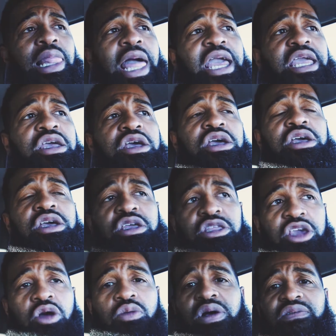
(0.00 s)
Like
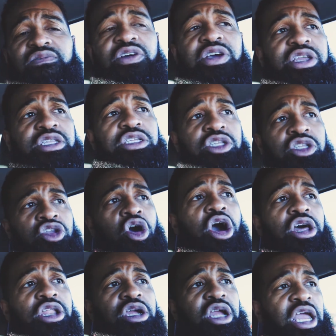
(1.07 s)
your motherfucking
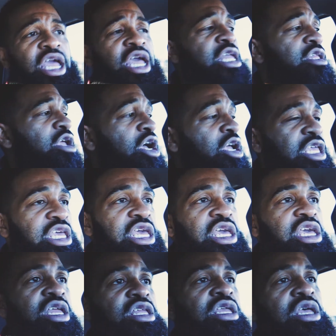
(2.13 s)
daughter, and
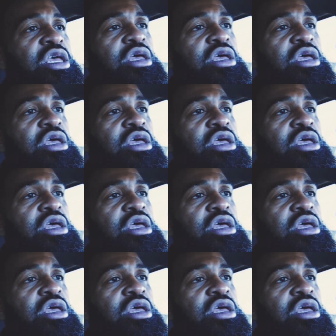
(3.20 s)
again,